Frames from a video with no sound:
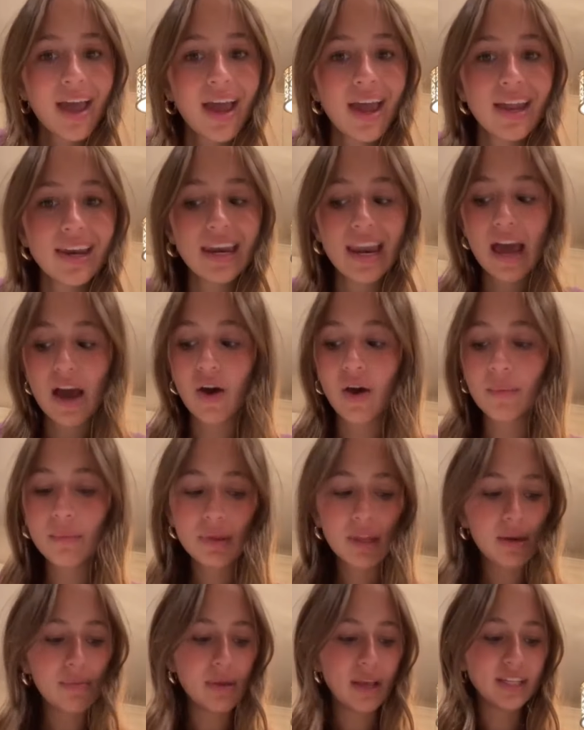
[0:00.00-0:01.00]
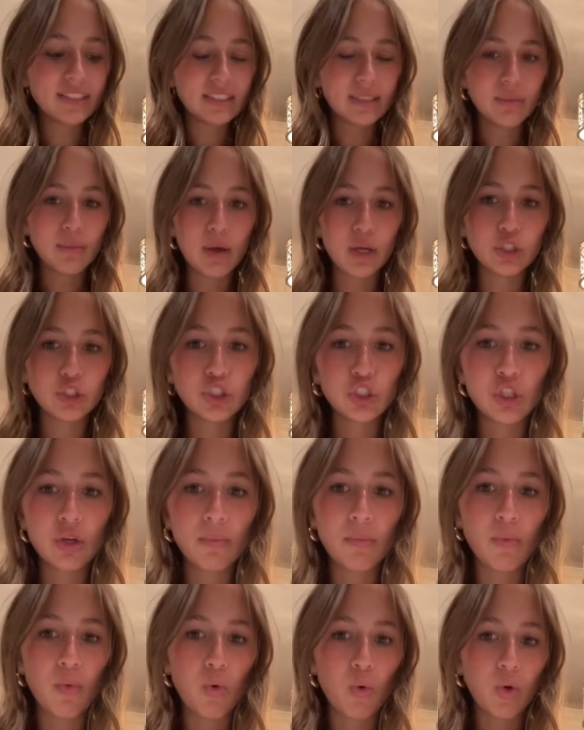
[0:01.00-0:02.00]
Now I'm gonna make some
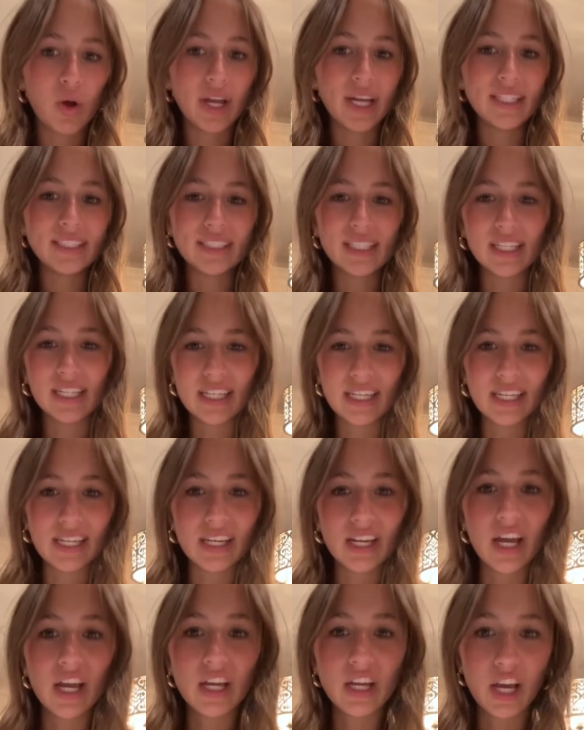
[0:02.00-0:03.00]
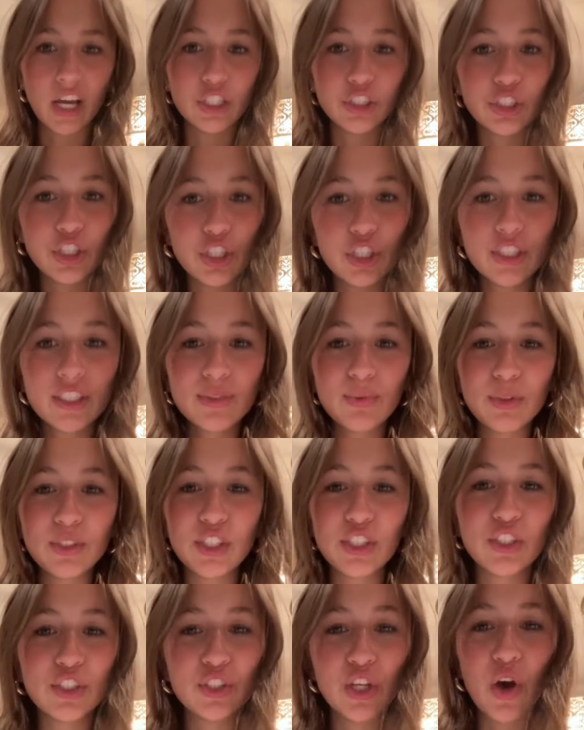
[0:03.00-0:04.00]
chamoy Tajín gushers, which is
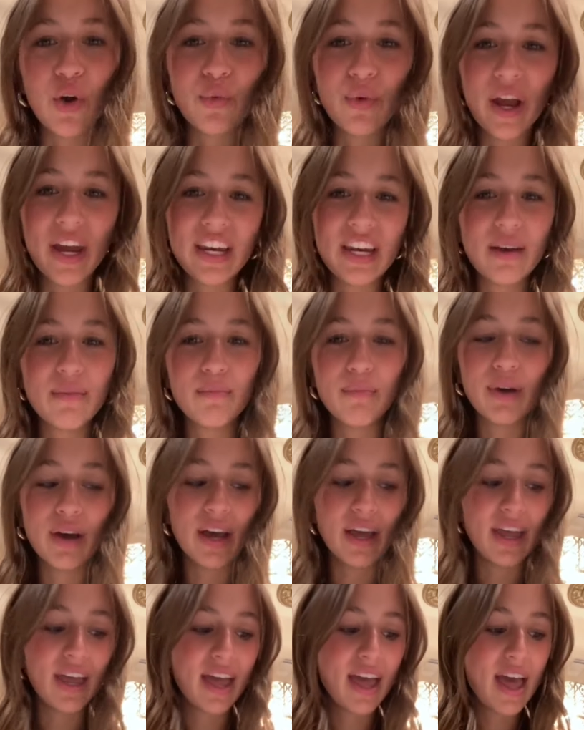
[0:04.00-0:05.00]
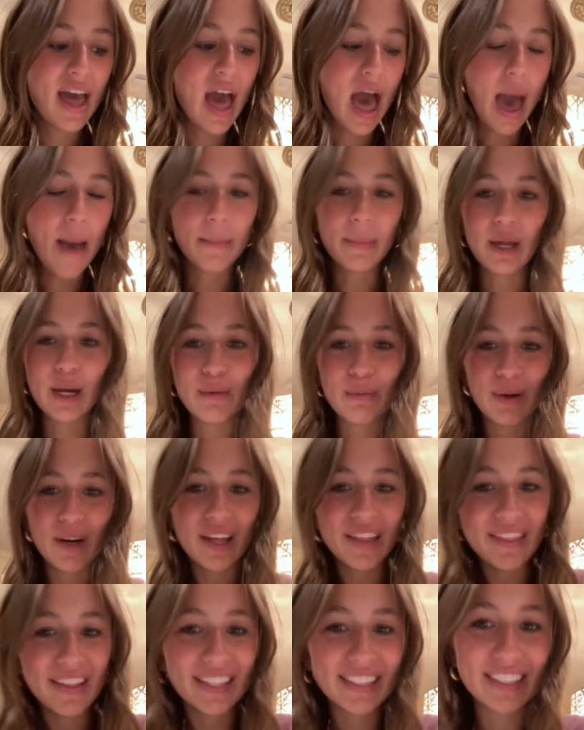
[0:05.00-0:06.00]
so random, but I'm gonna put it in
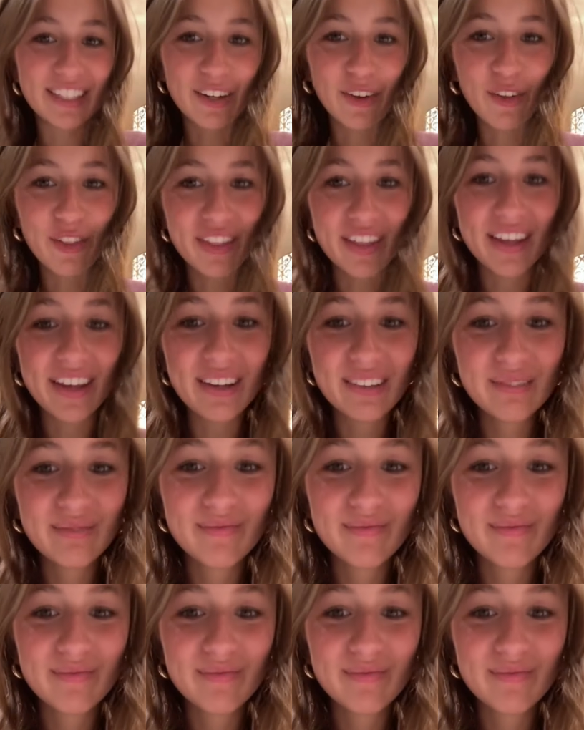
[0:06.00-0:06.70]
this little thing.